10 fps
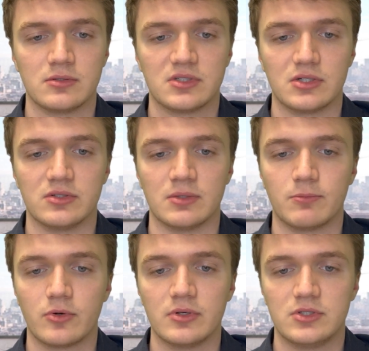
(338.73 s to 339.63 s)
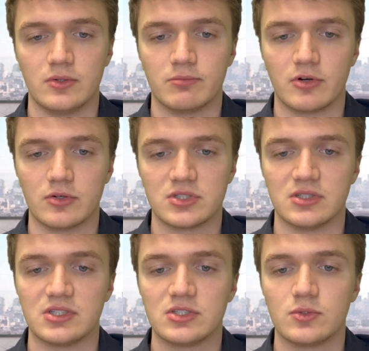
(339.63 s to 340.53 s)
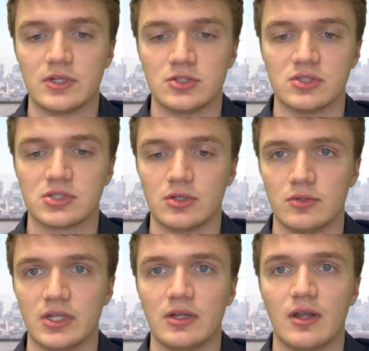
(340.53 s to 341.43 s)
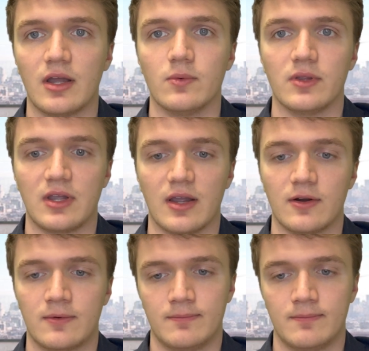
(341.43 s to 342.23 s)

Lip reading: so it's important to approach the situation slowly and with care.